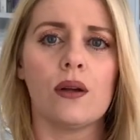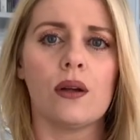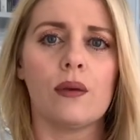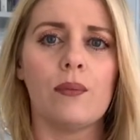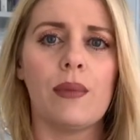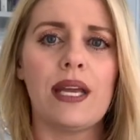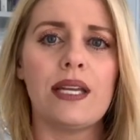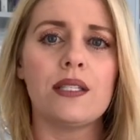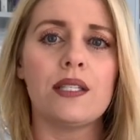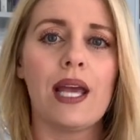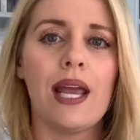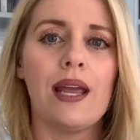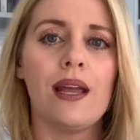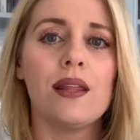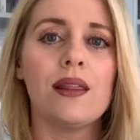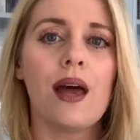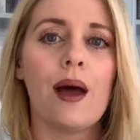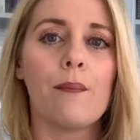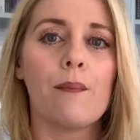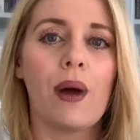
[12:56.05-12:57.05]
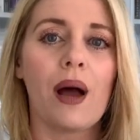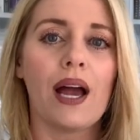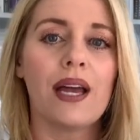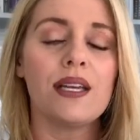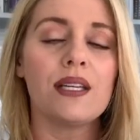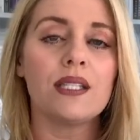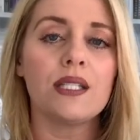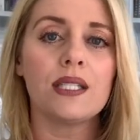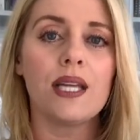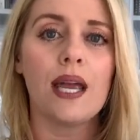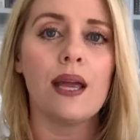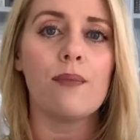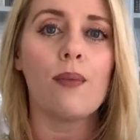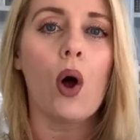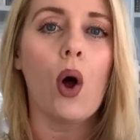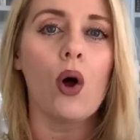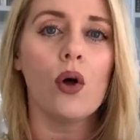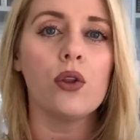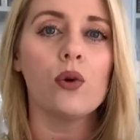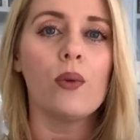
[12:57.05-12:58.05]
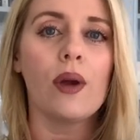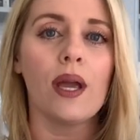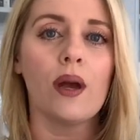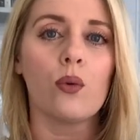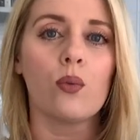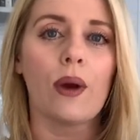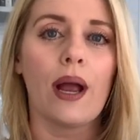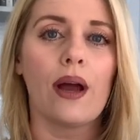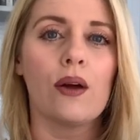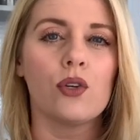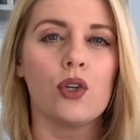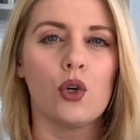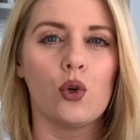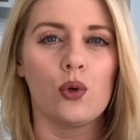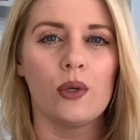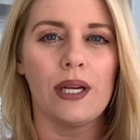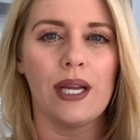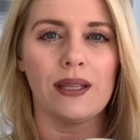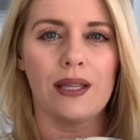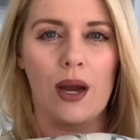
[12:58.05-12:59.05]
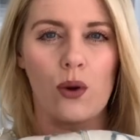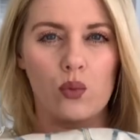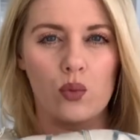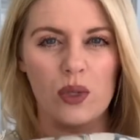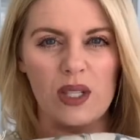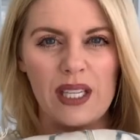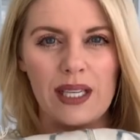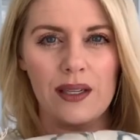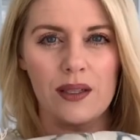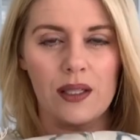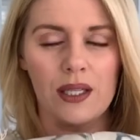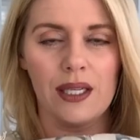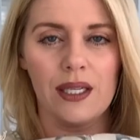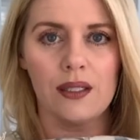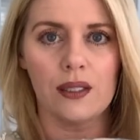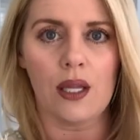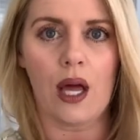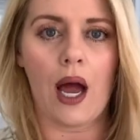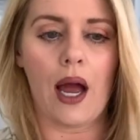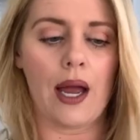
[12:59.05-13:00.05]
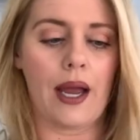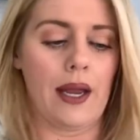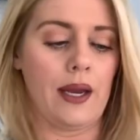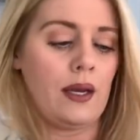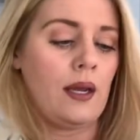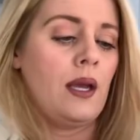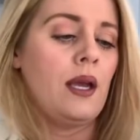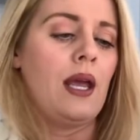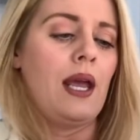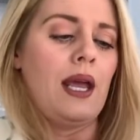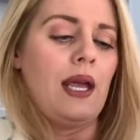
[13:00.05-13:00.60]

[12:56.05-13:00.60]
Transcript: maintain that bias tape all the way around to create that really clean line.